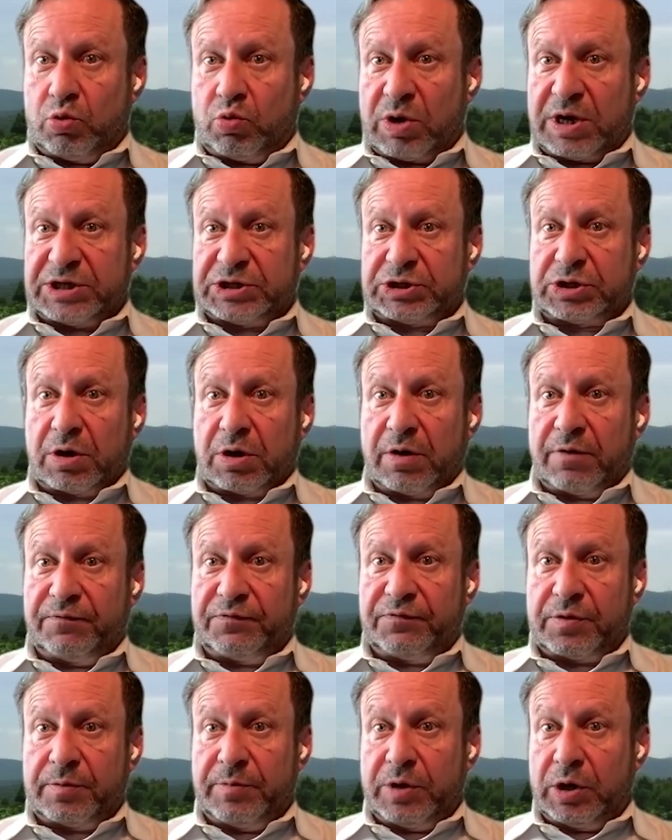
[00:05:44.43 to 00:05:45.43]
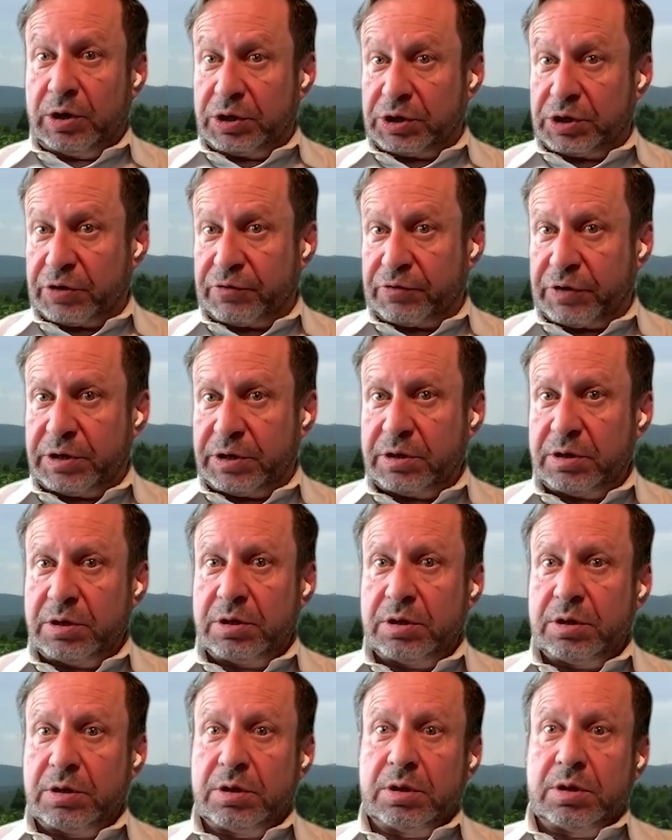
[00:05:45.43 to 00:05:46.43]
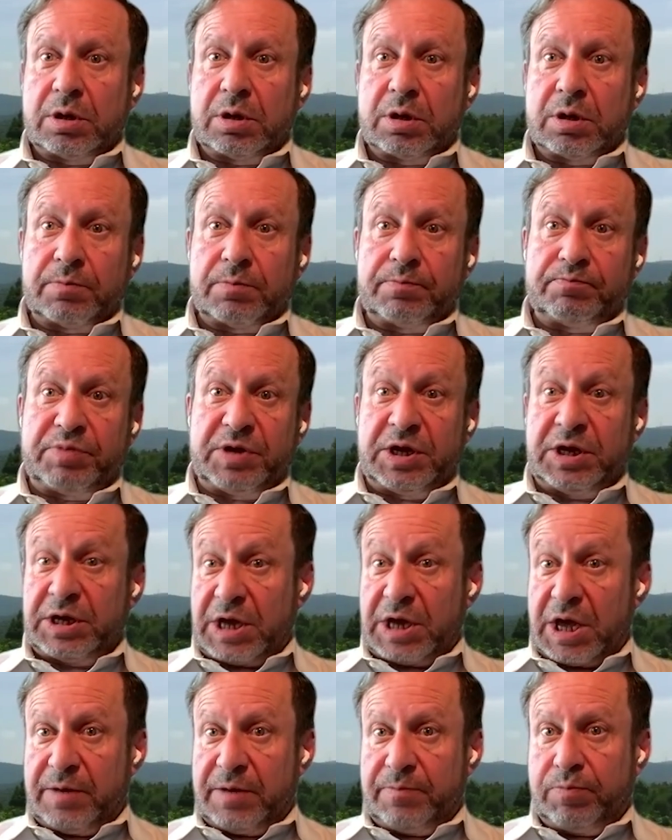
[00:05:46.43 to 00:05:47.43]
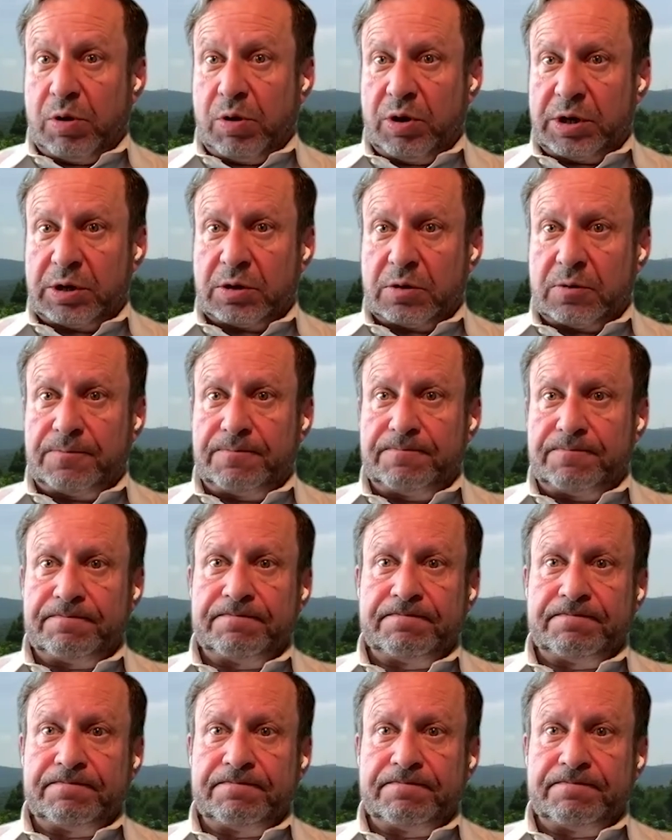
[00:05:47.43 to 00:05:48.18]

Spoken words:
US of the military being apolitical,